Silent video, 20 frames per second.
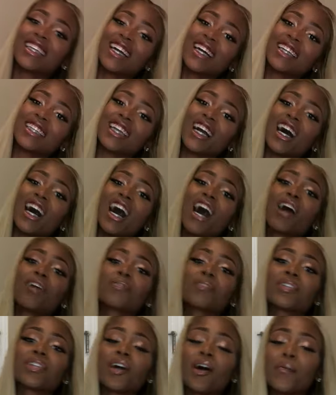yeah, y'all, I
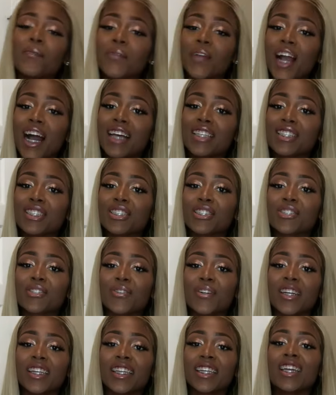really hope you guys
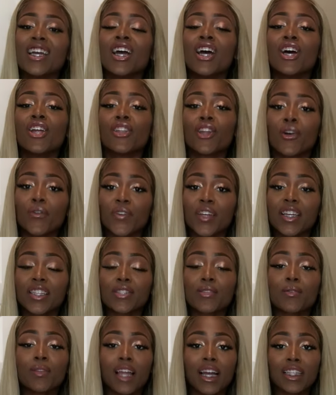enjoyed it. Don't
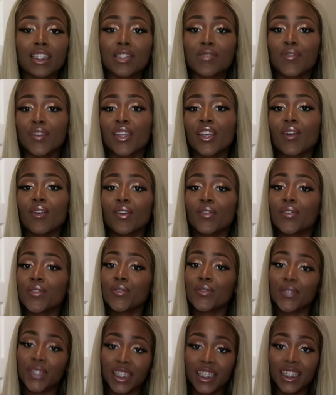forget to like this video if you
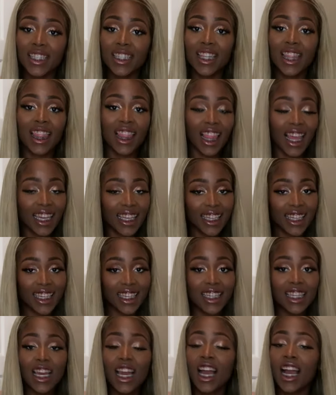did like
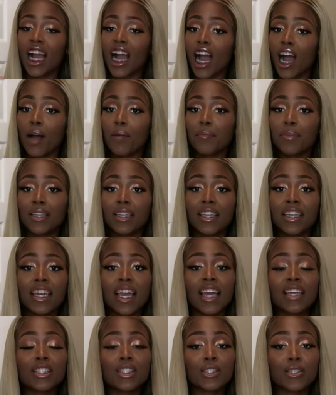it. Comment
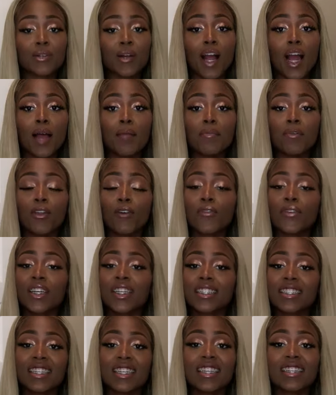and subscribe and don't
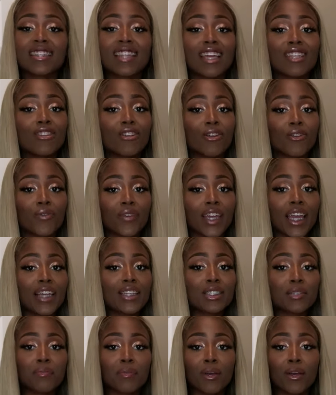forget to hit that
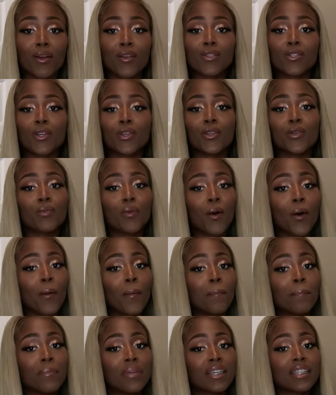notification bell so you
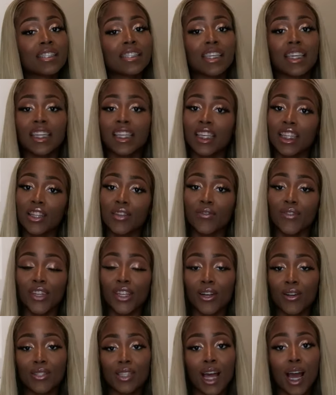won't miss any of the
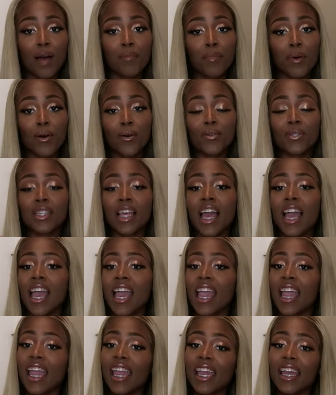videos I post.
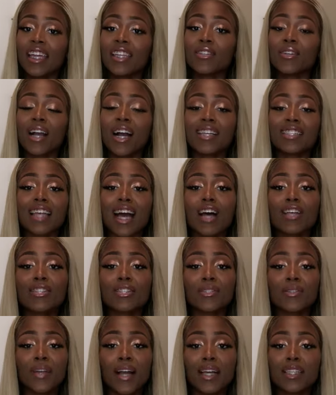And you guys, I'll
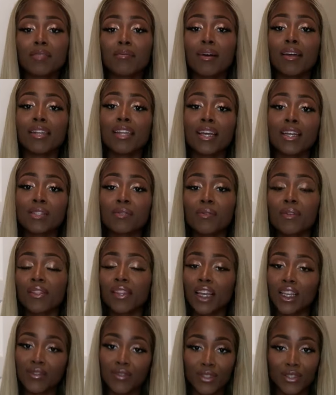see you guys in my next one.
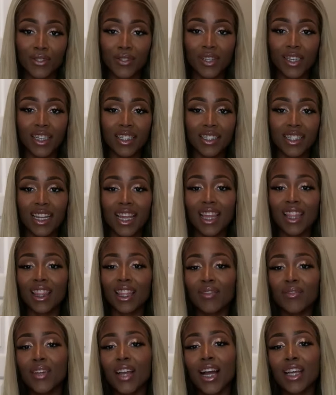Thanks for tuning in today.
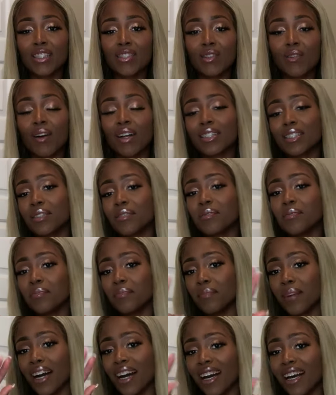Love you guys for watching.
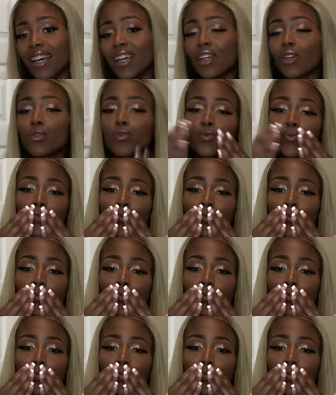Bye.